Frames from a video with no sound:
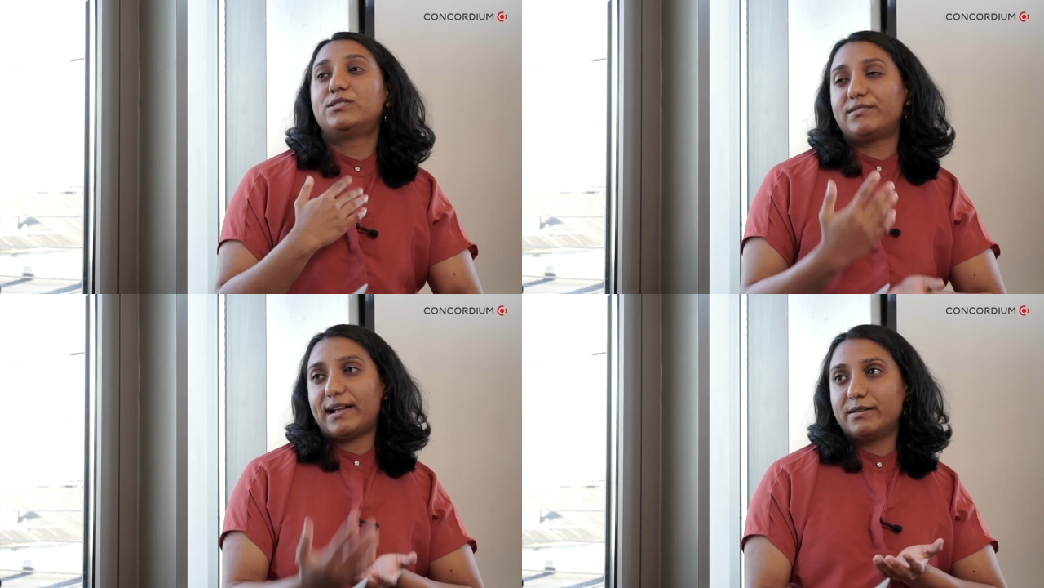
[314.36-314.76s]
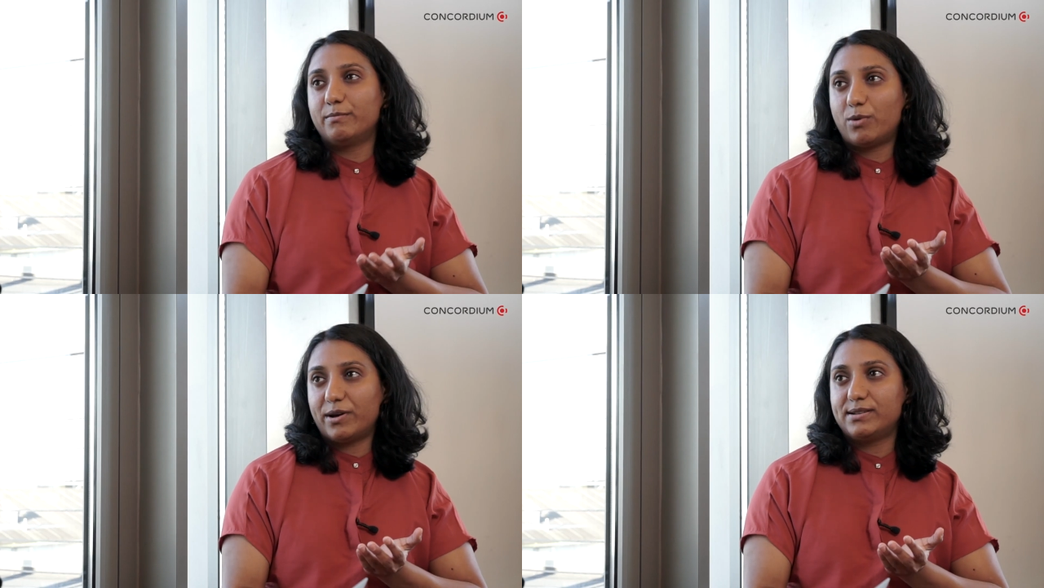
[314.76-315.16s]
what the
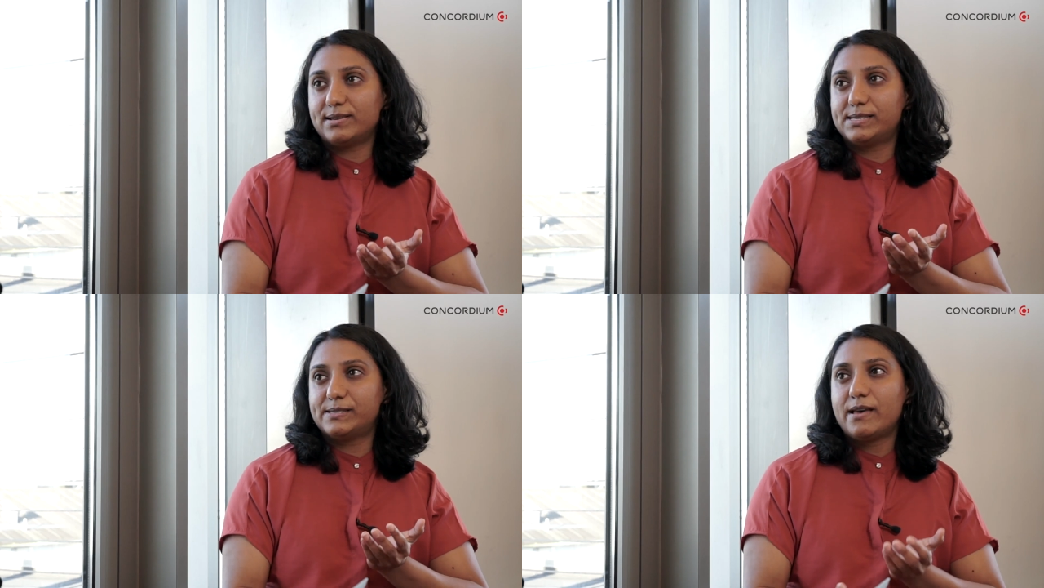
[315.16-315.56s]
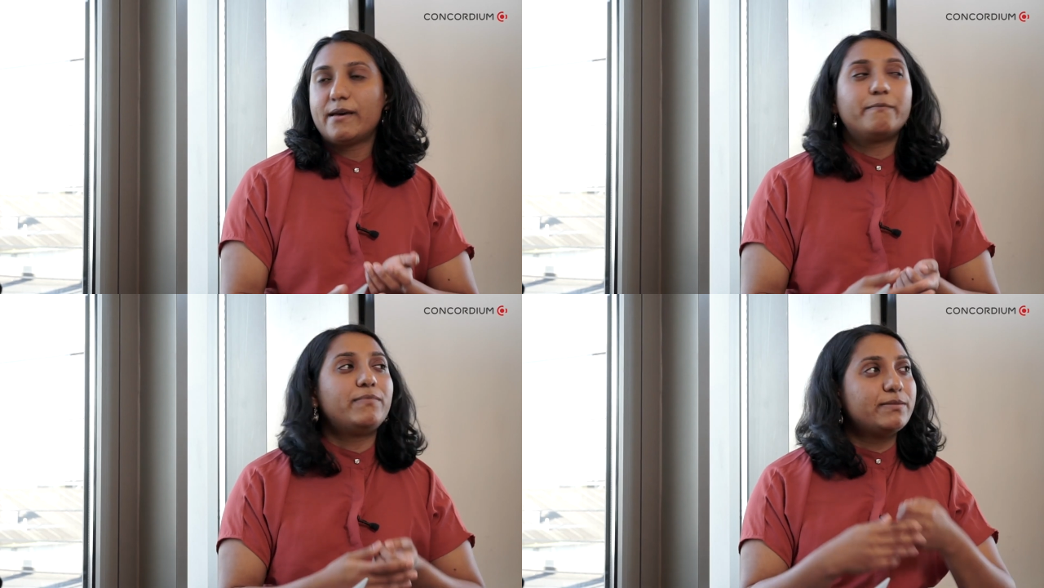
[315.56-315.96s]
random point is.
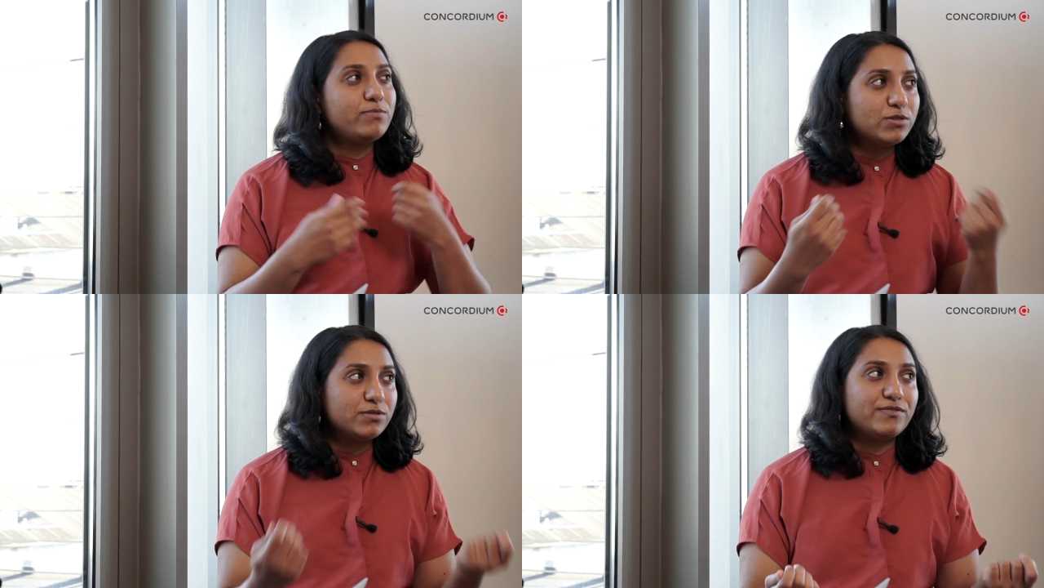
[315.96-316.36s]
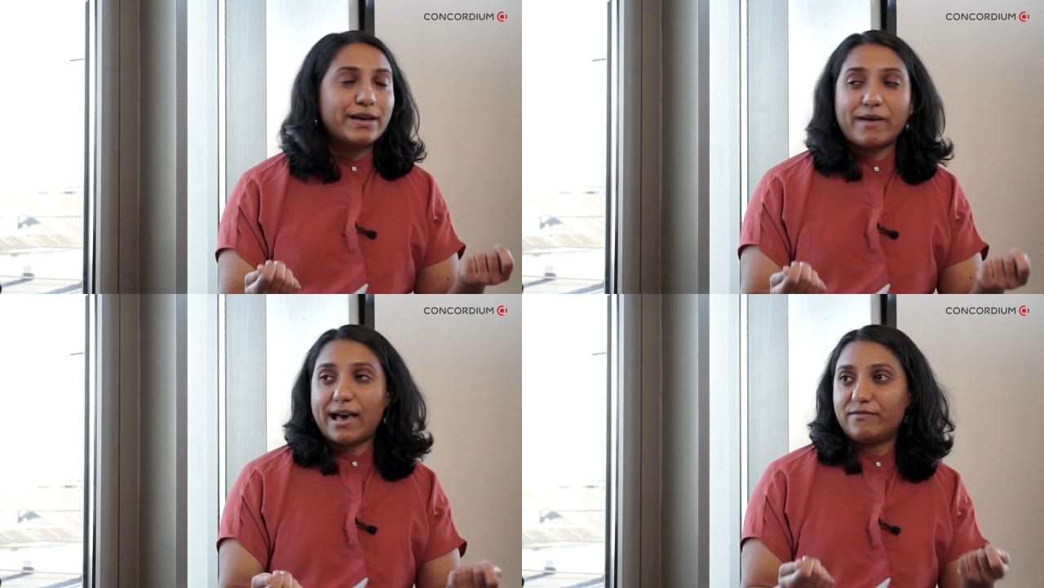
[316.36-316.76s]
But both of
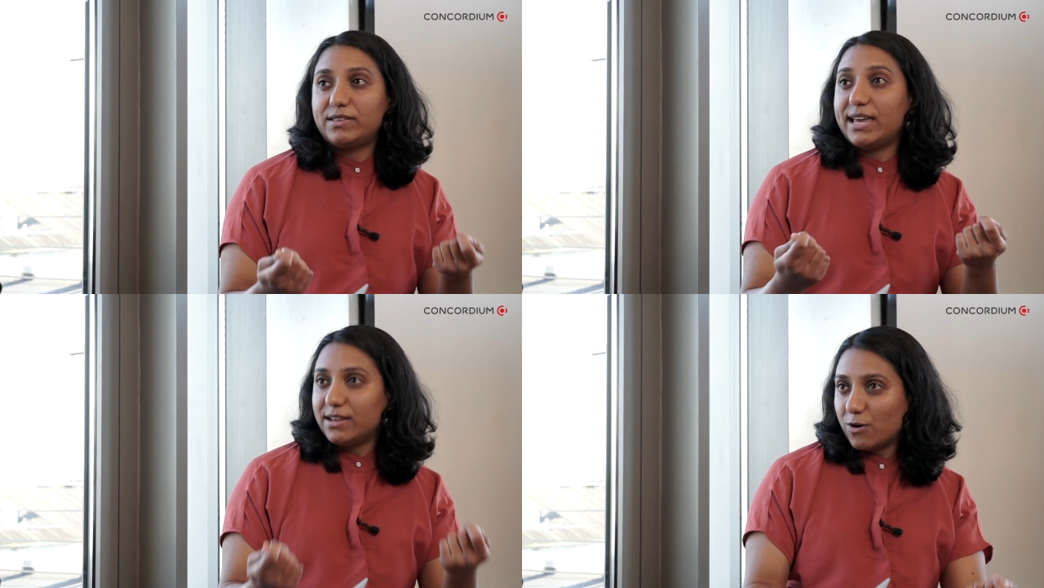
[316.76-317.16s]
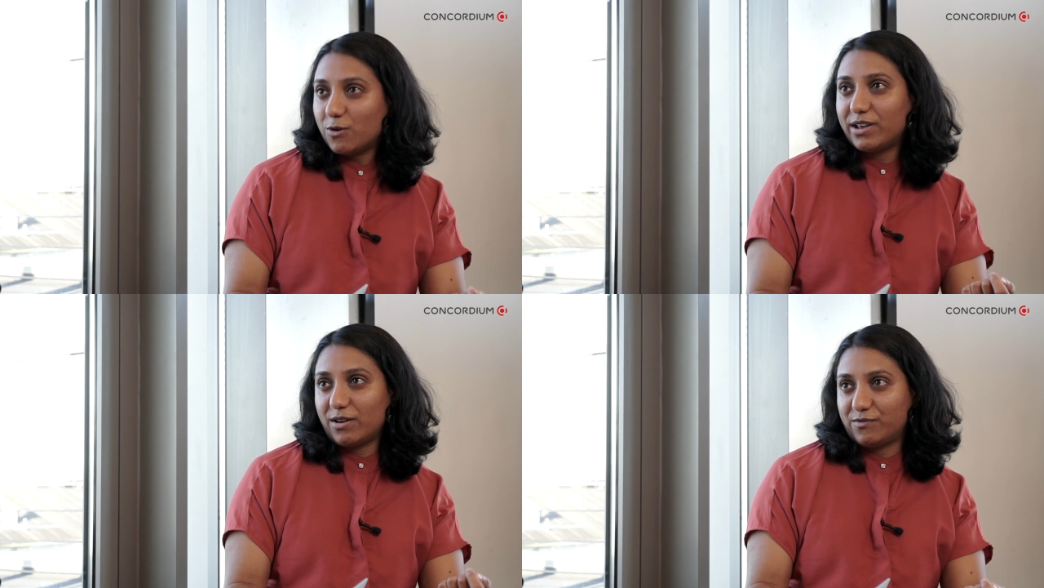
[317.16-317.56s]
them have the
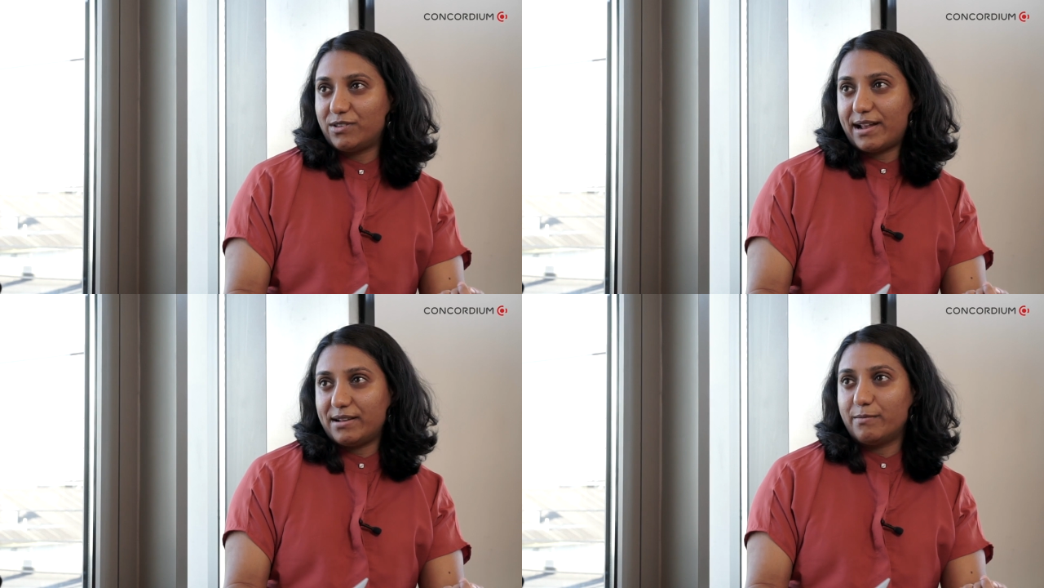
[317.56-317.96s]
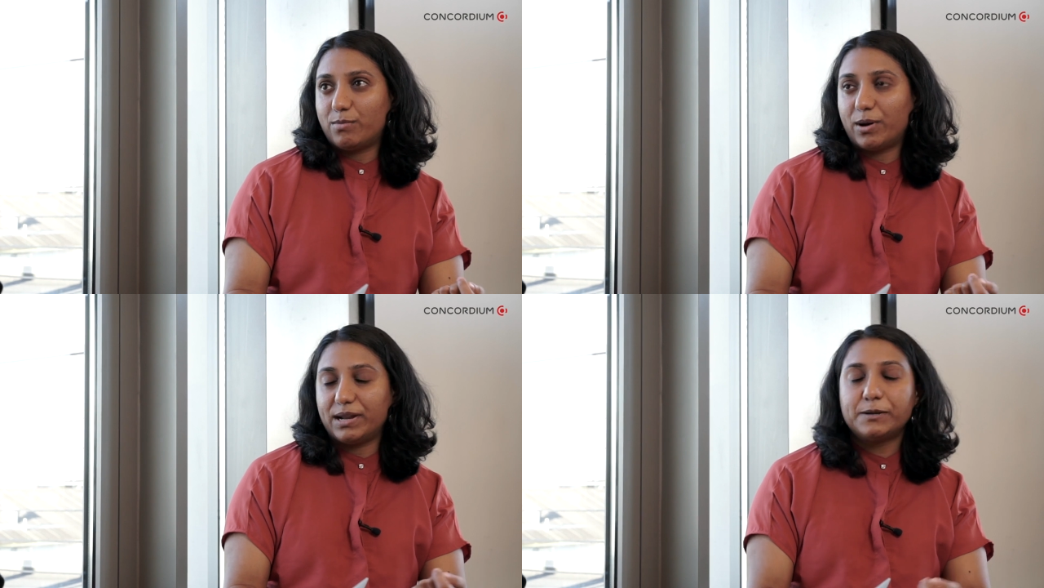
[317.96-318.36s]
encoding of the random
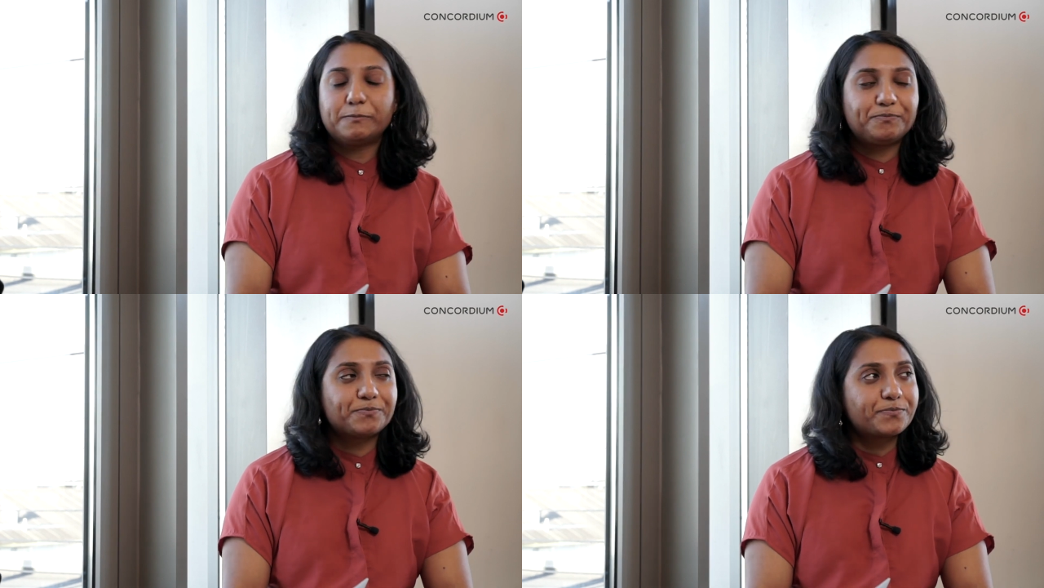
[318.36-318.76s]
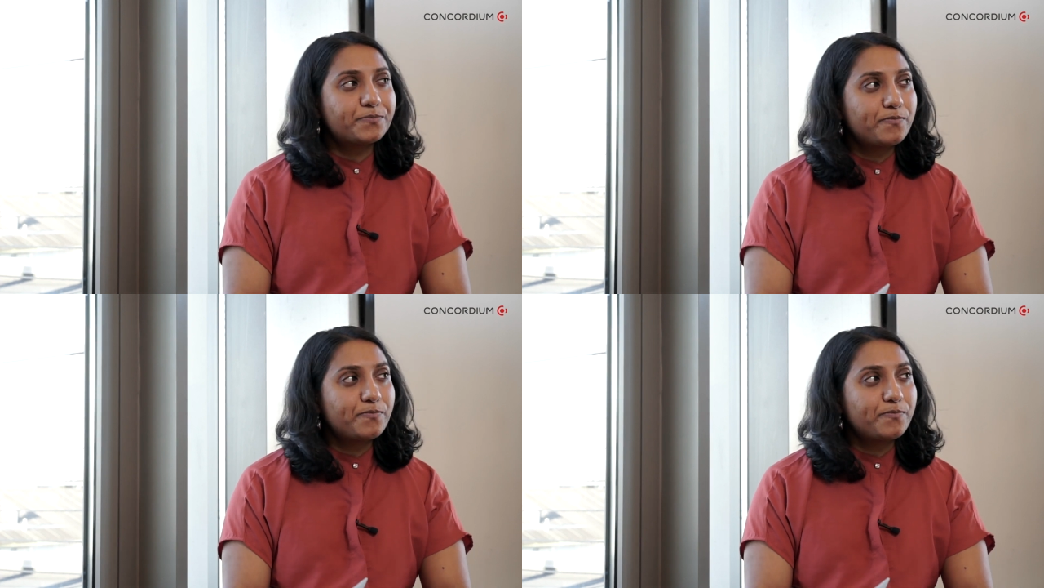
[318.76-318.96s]
point. Mm.